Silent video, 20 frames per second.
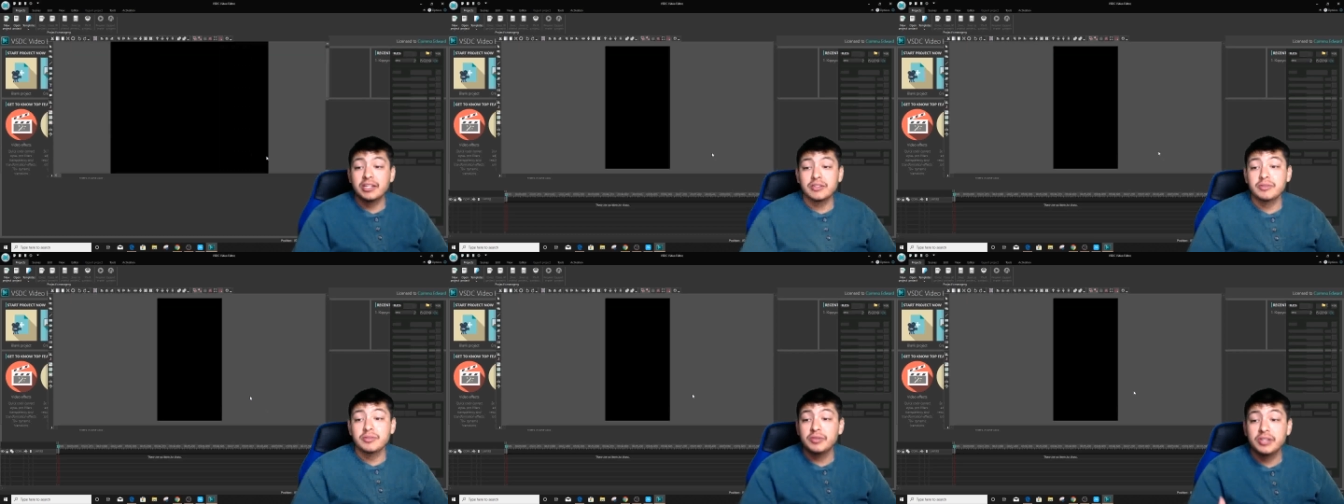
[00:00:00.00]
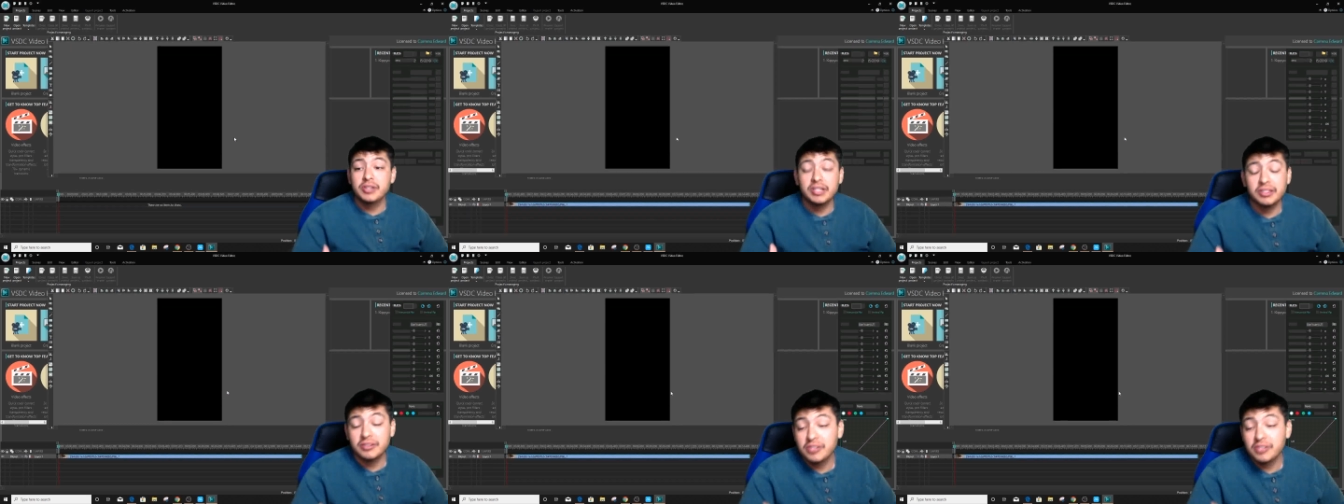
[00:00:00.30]

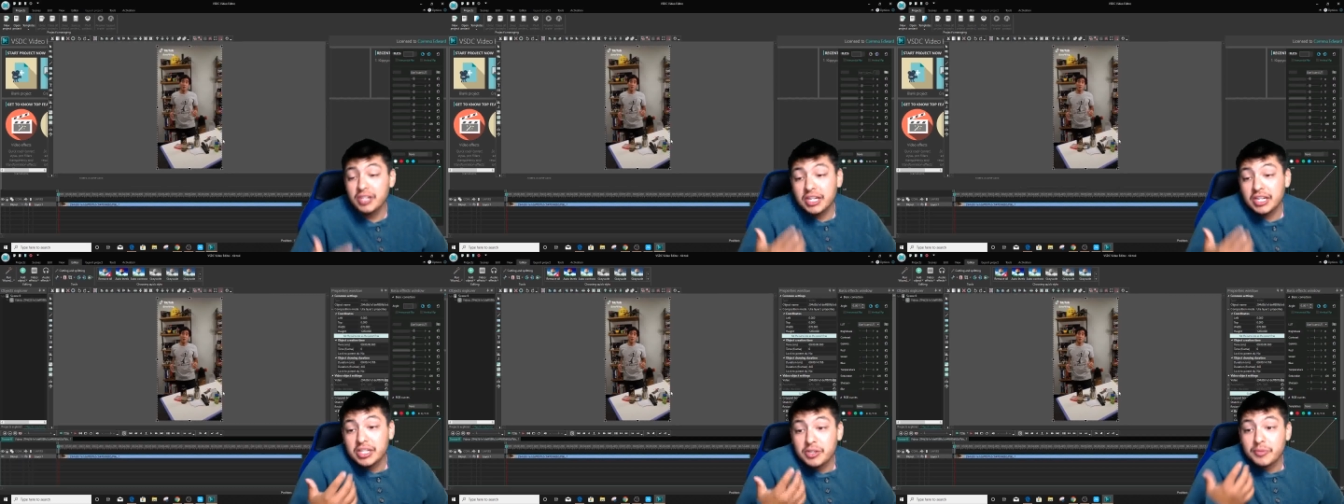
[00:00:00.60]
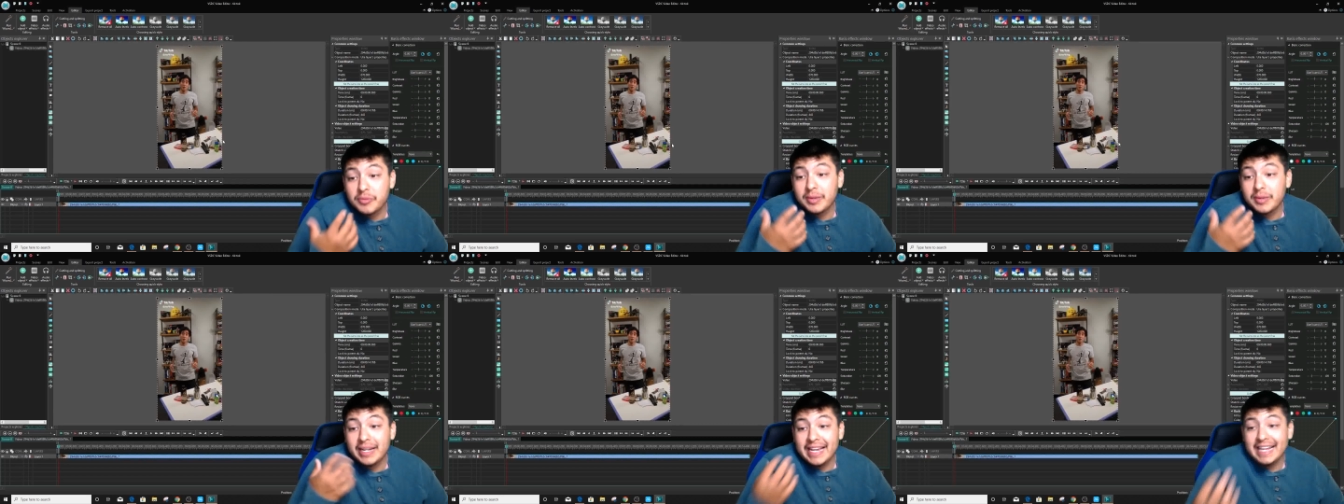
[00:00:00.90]
you, you can do
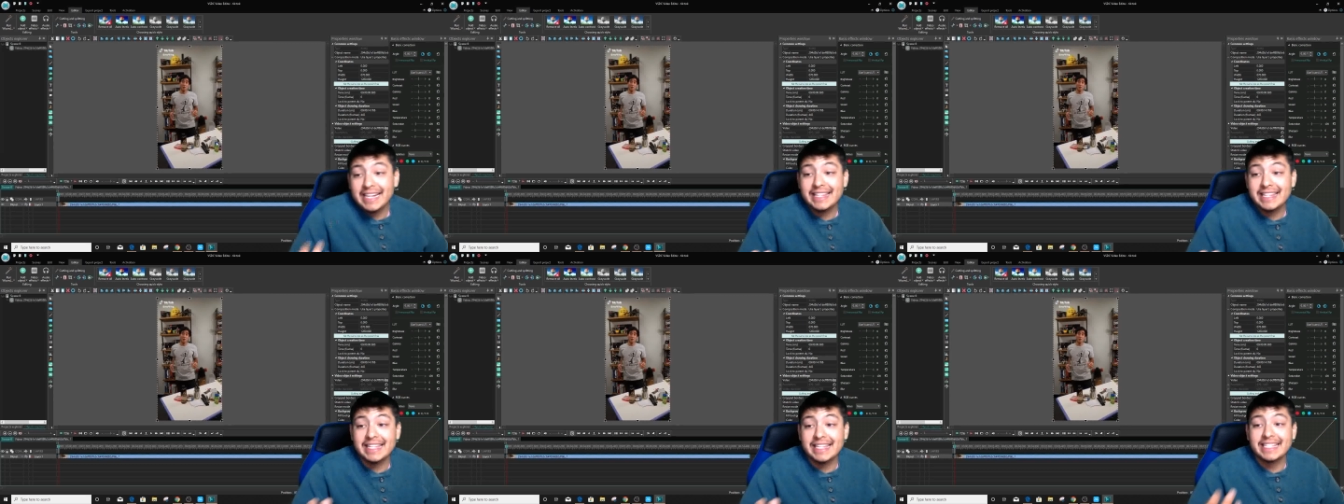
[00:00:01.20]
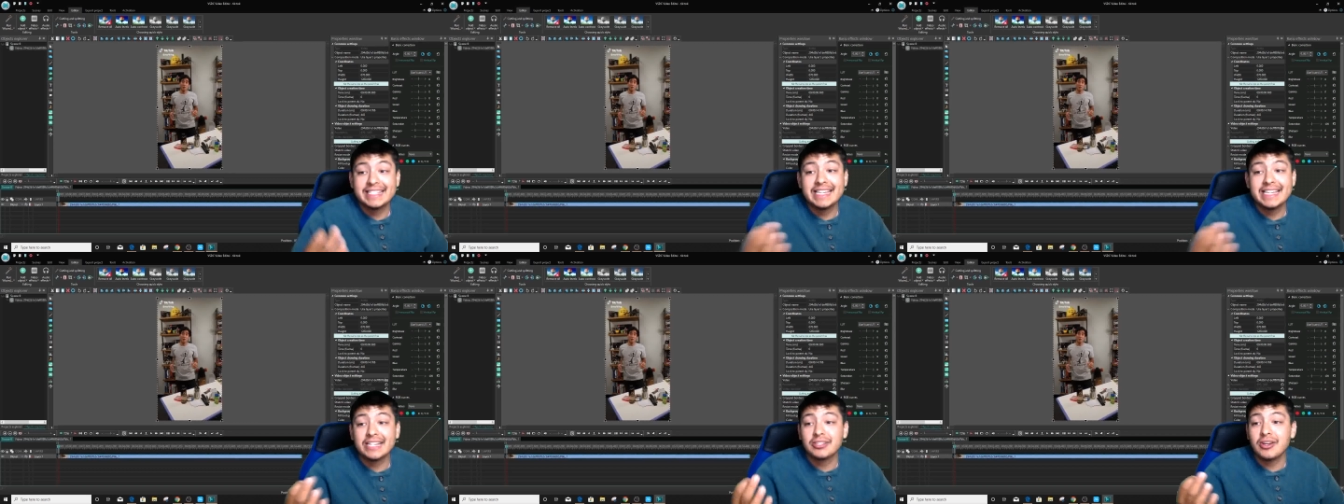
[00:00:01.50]
really anything.
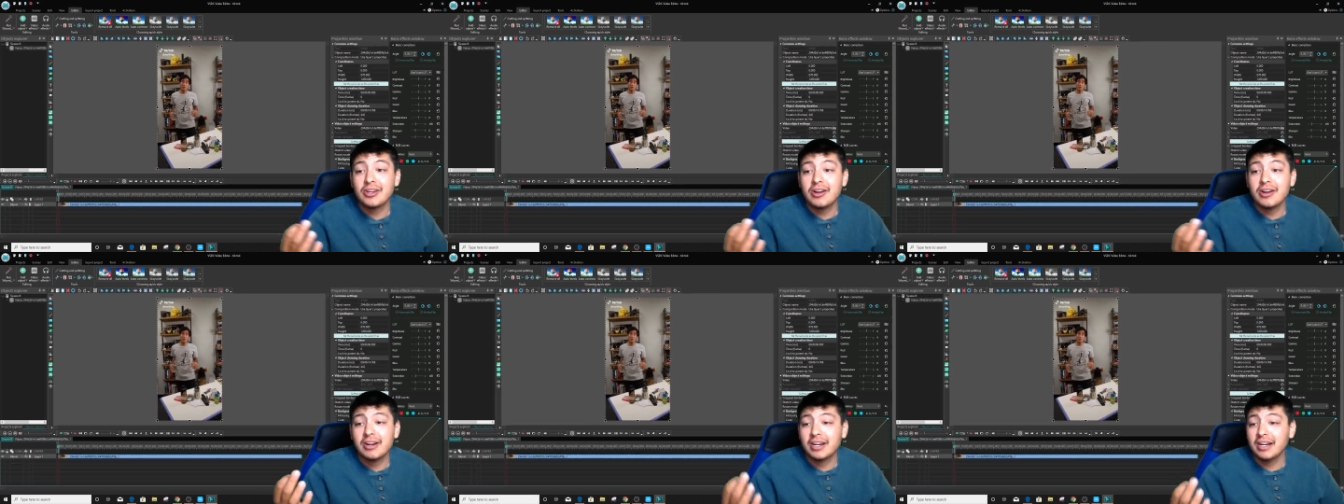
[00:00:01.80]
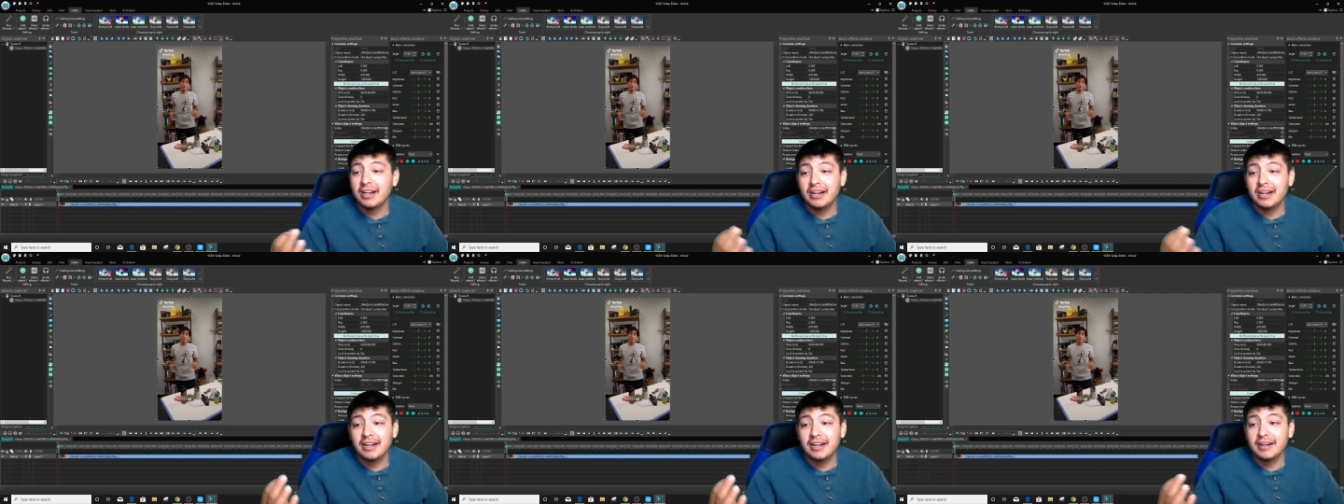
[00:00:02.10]
TikTok
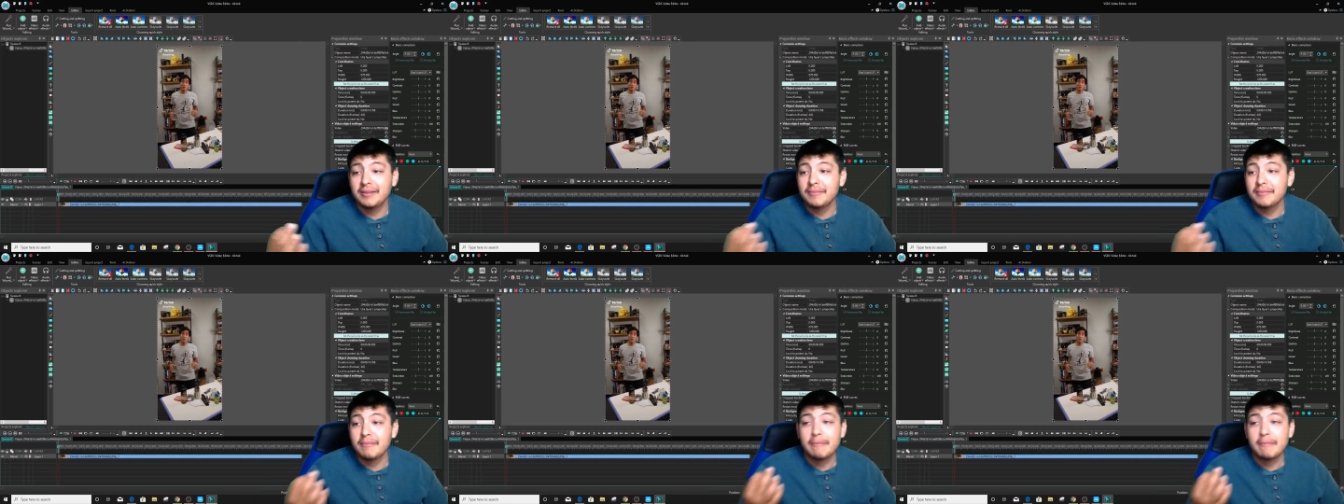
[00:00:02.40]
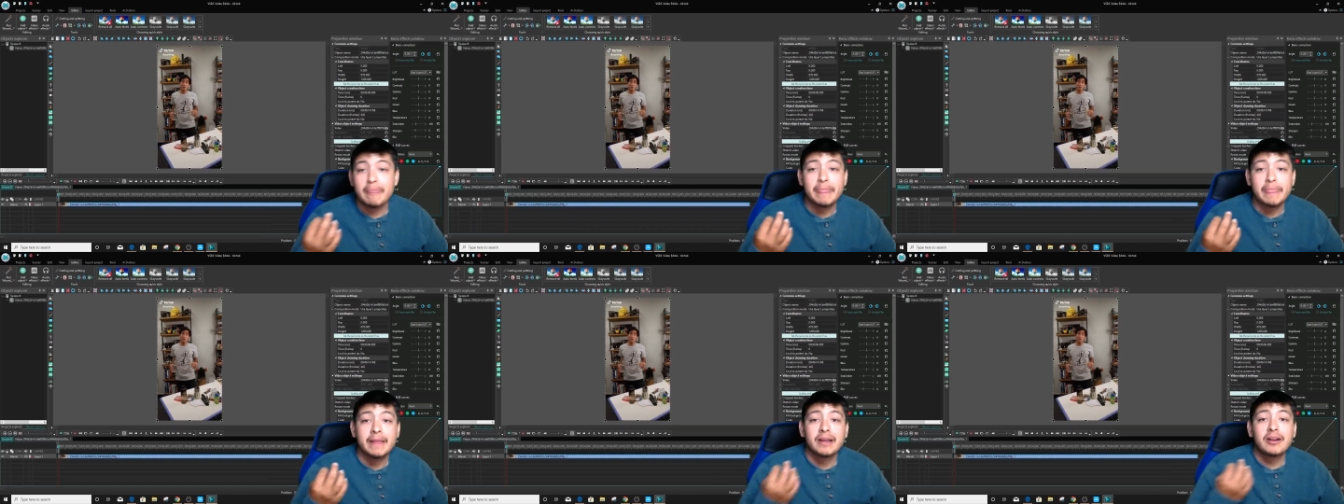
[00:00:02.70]
um,
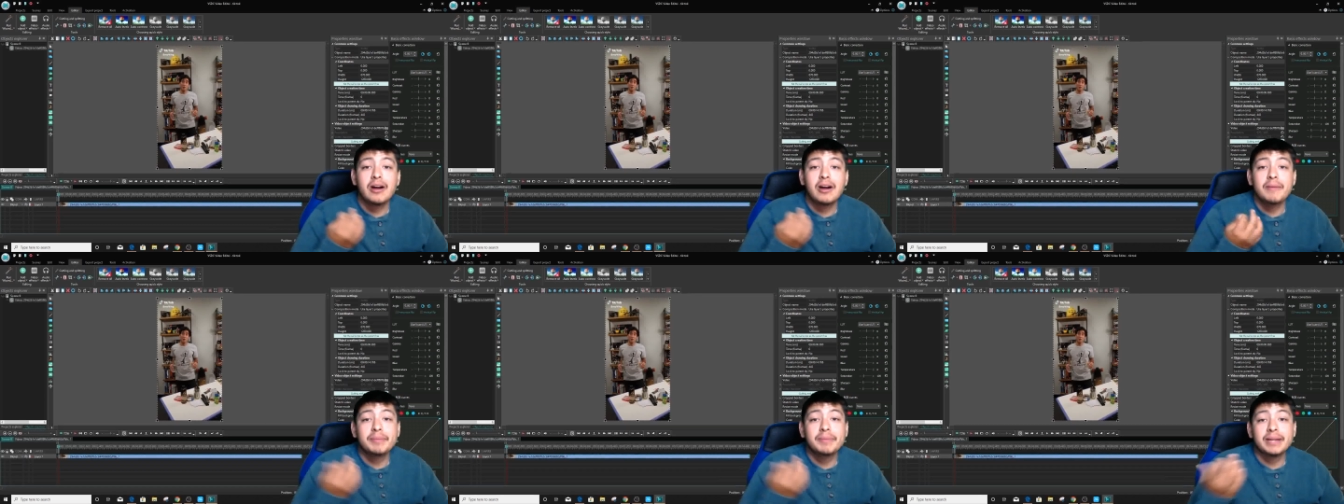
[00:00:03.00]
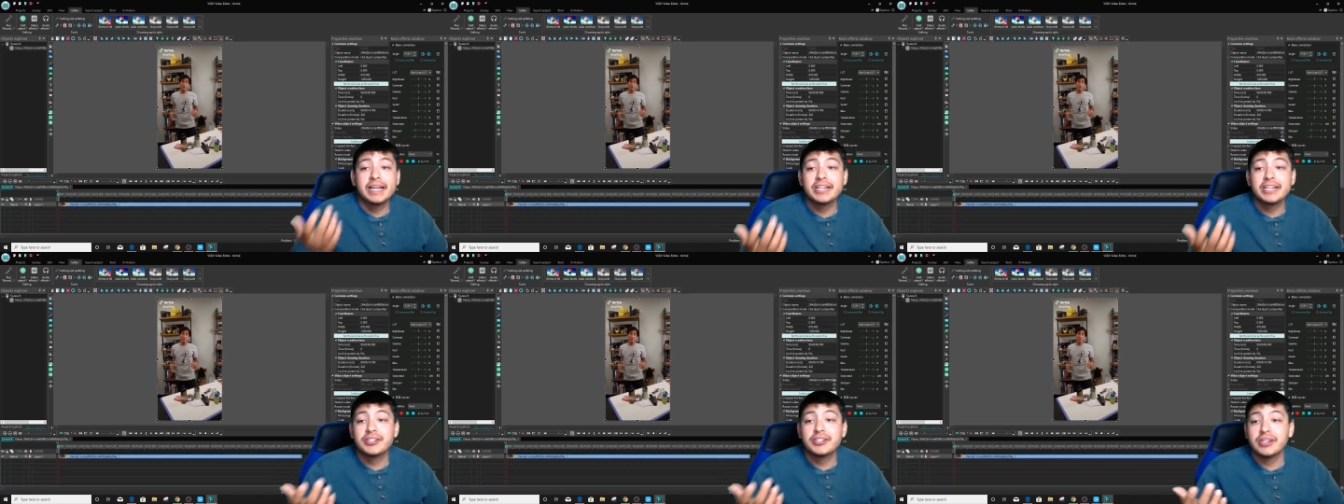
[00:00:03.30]

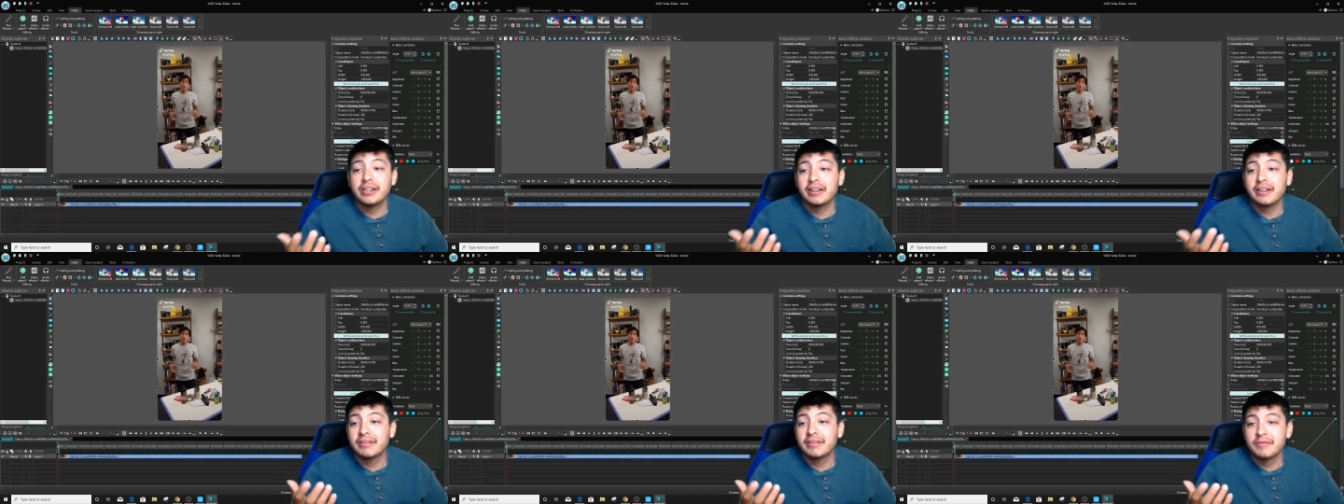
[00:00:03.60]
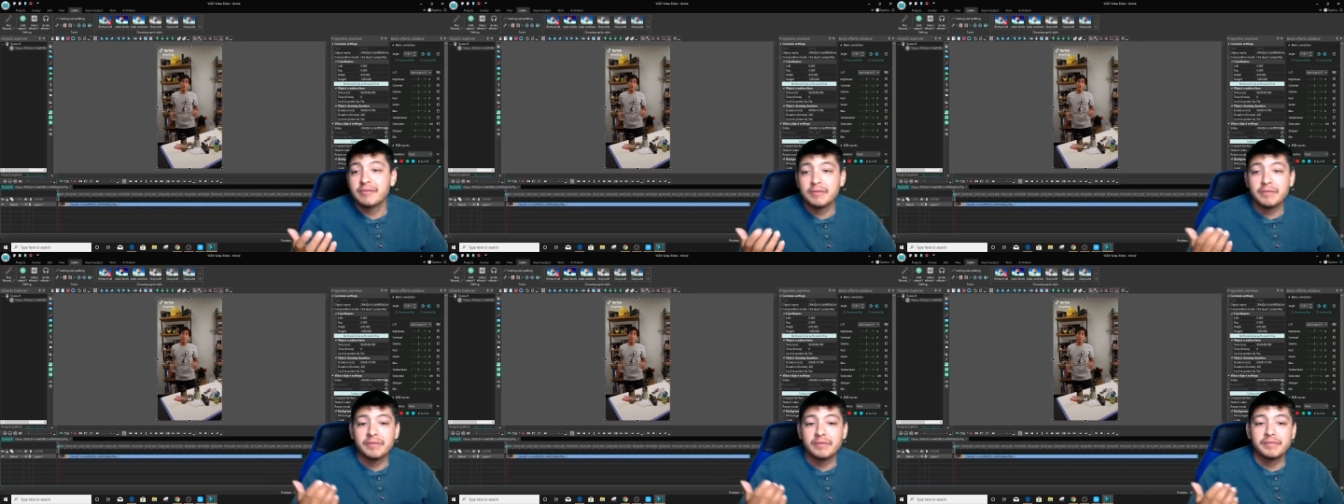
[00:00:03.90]

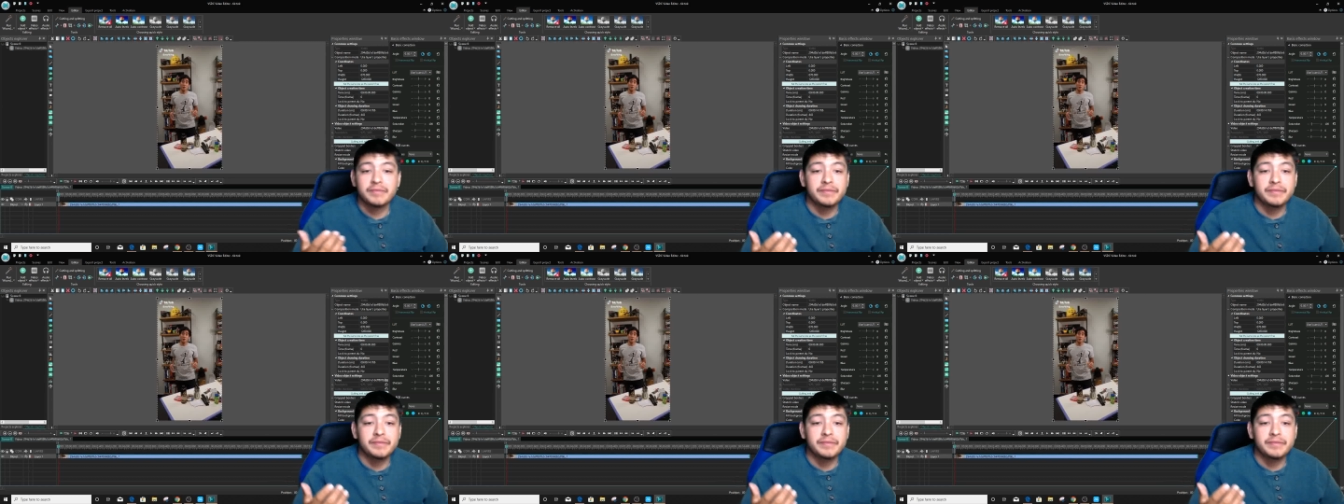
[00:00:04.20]
compilation